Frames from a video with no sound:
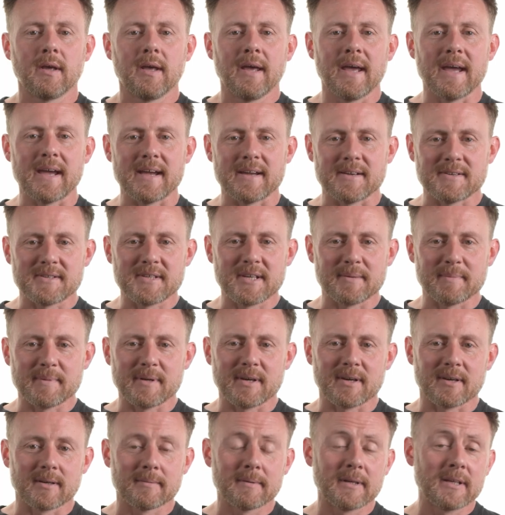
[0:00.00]
Hey, Tim
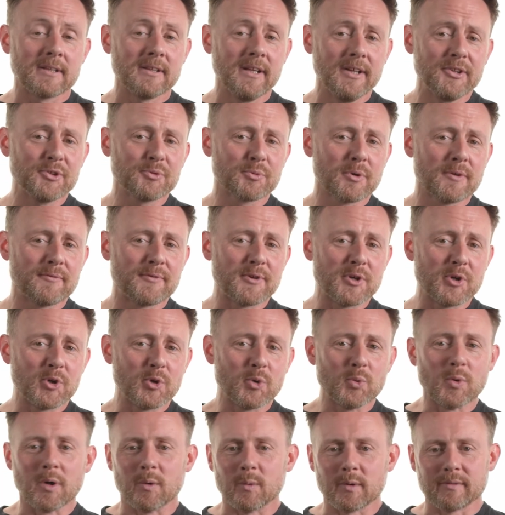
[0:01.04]
here. Let's
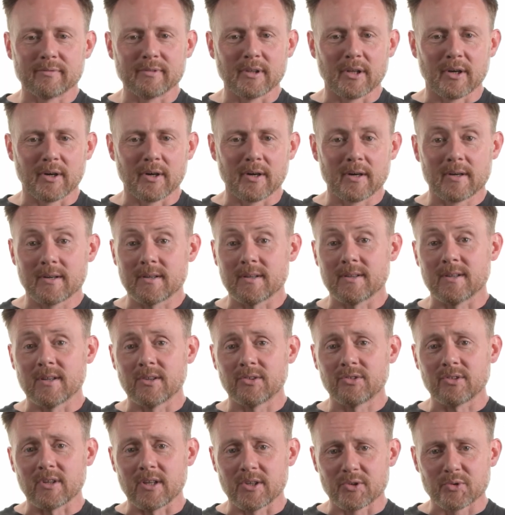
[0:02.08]
review what we've learned in
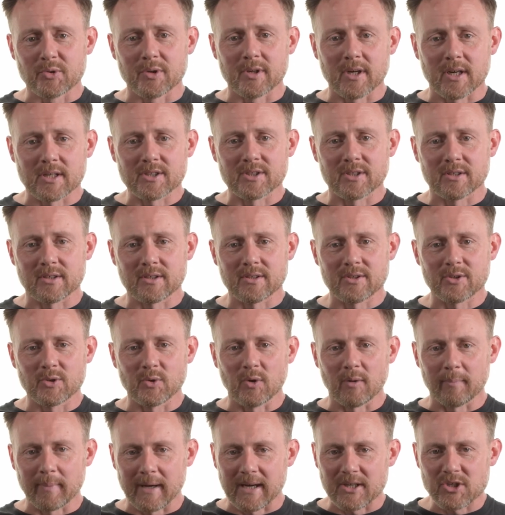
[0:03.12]
this introduction
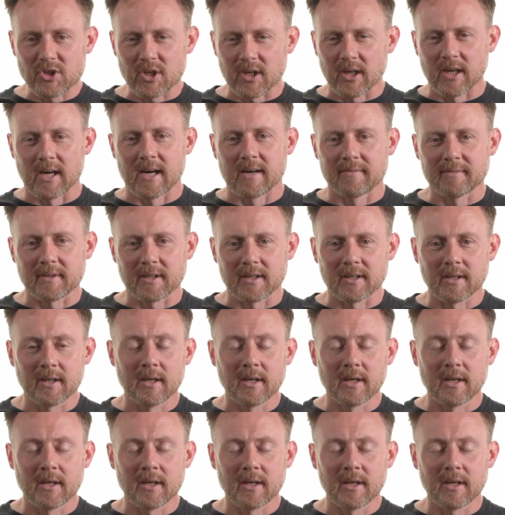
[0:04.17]
to Apache Kafka.